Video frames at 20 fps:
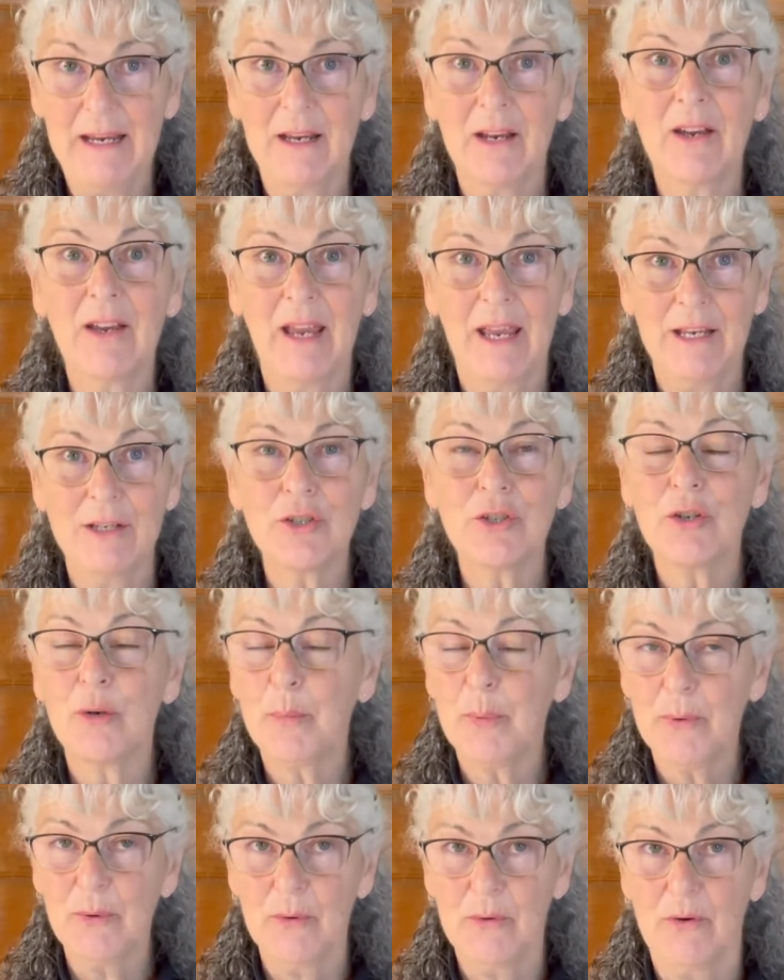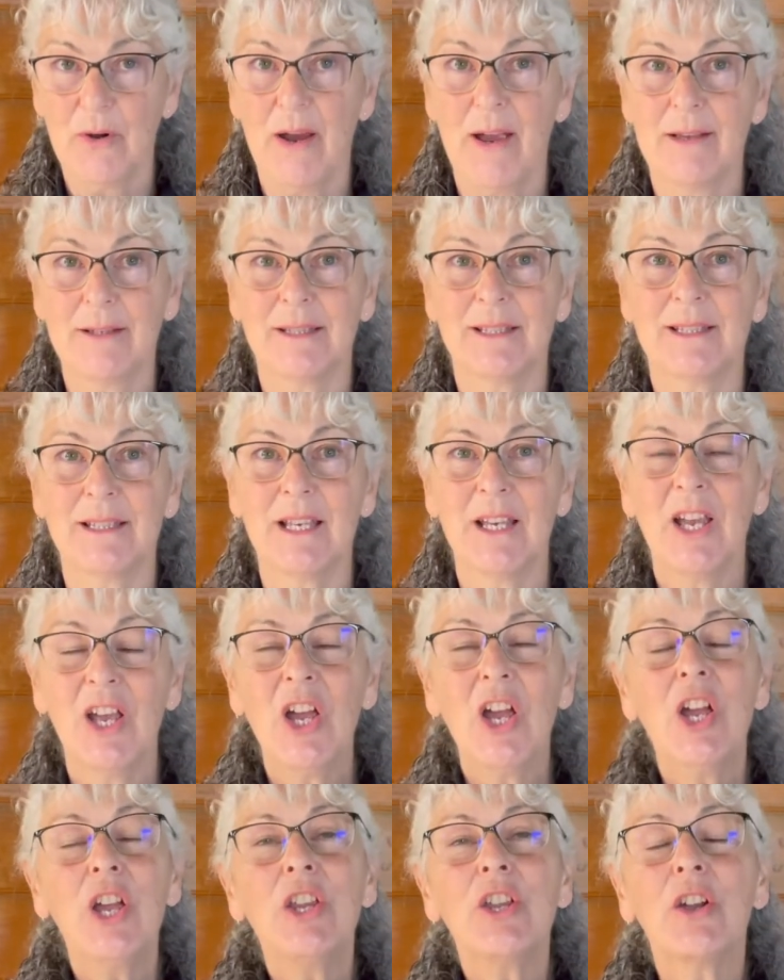gauge your progress.
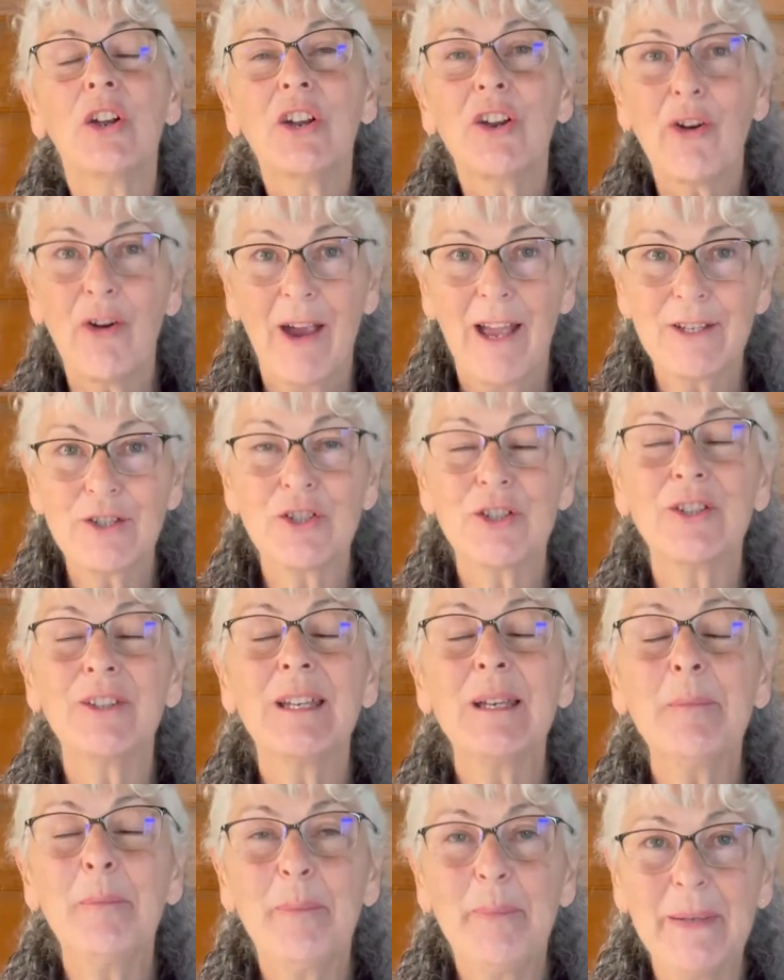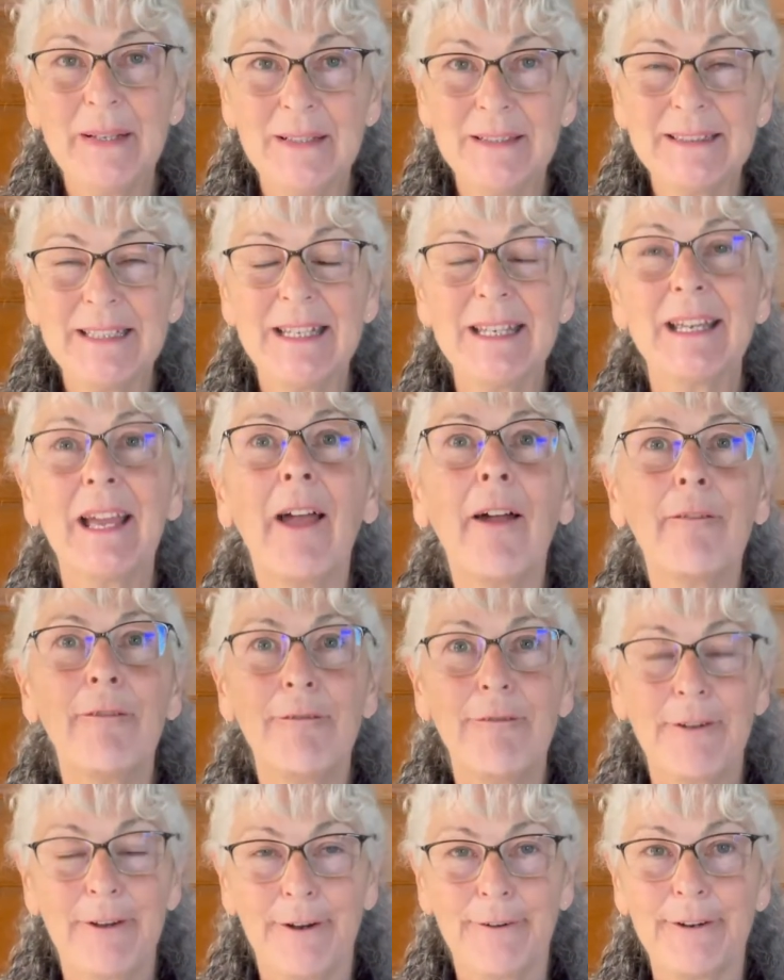You're gradually building a
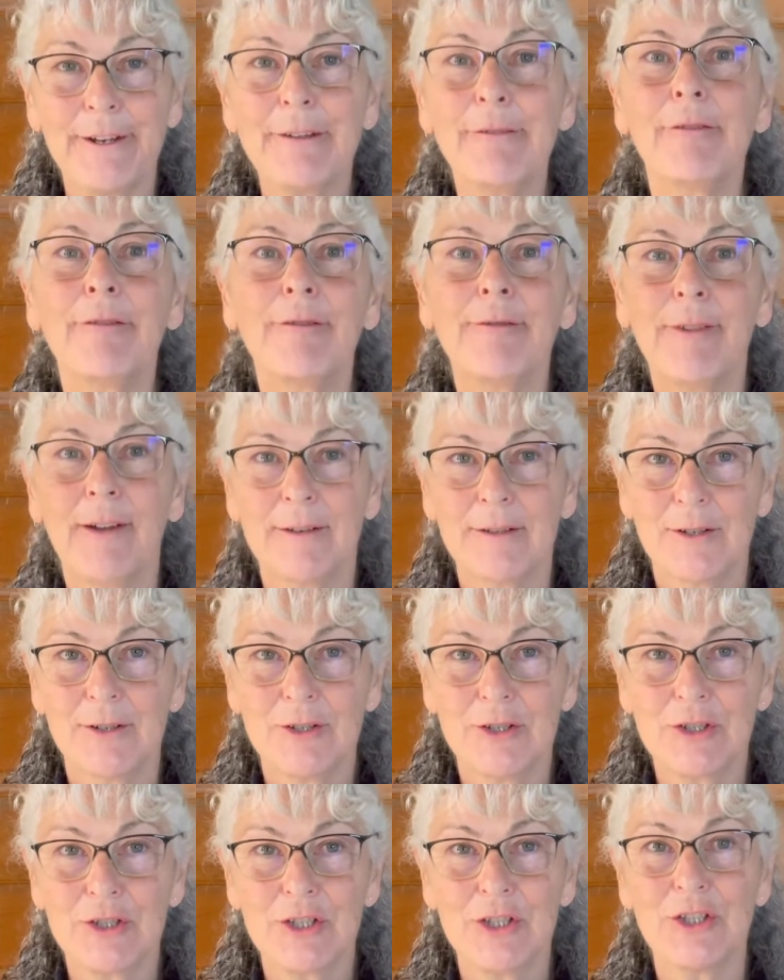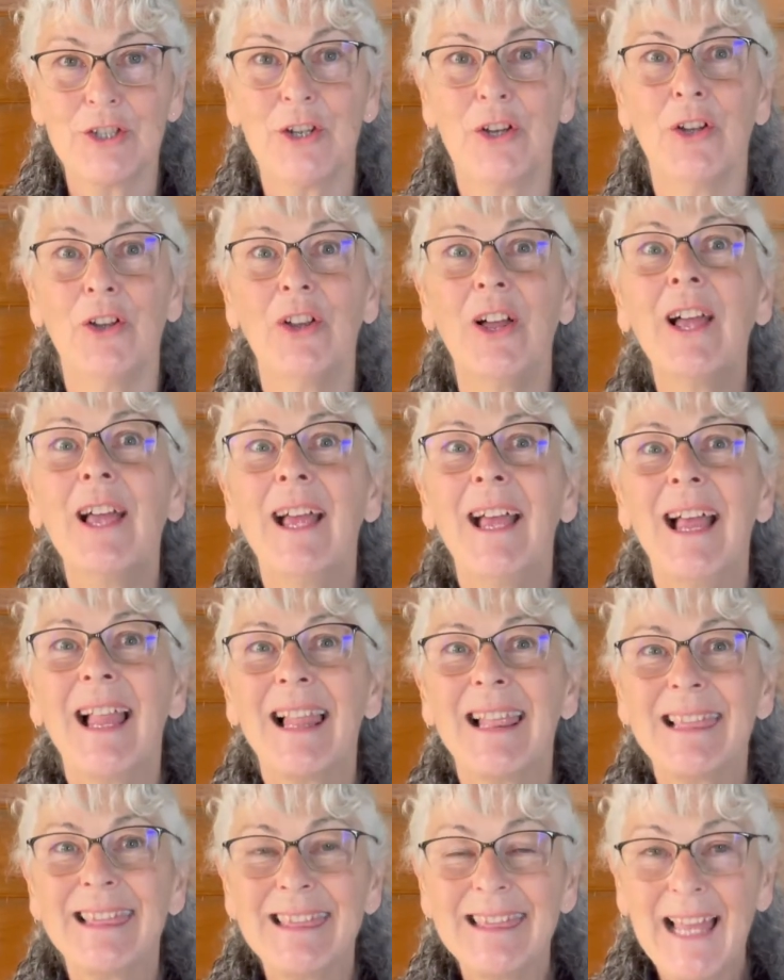very functional,
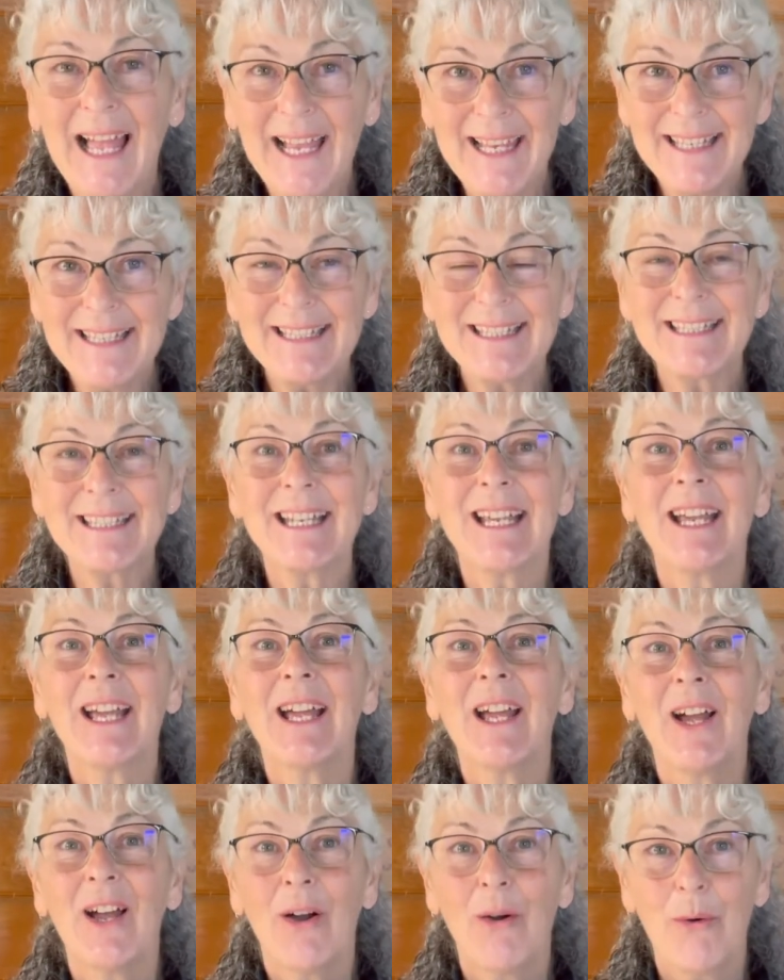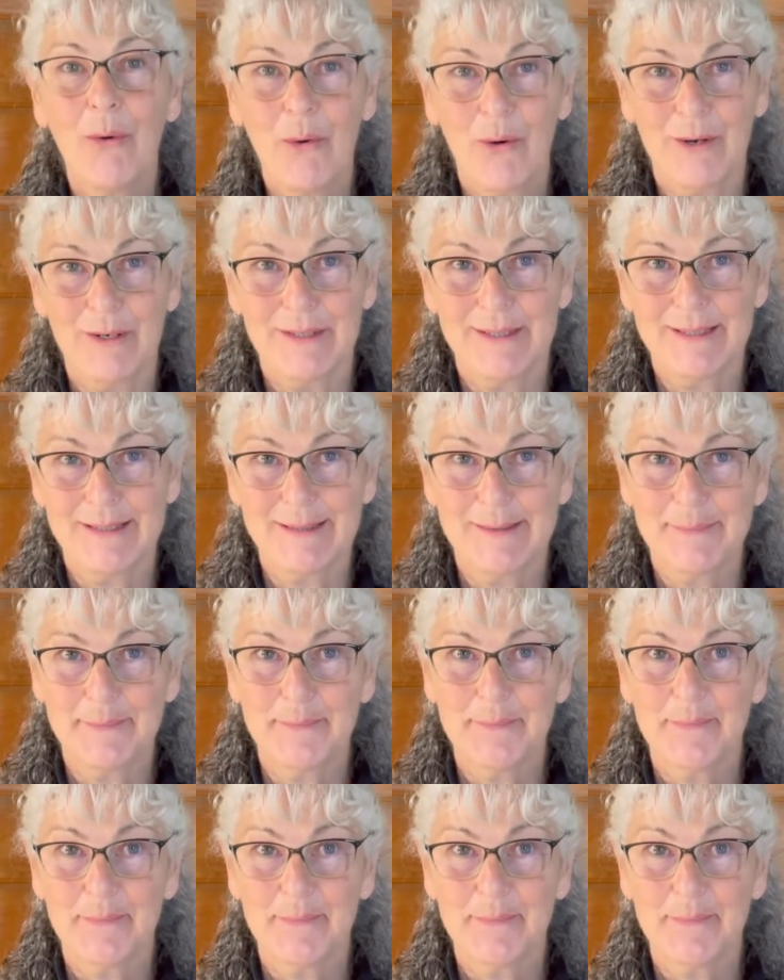light horse,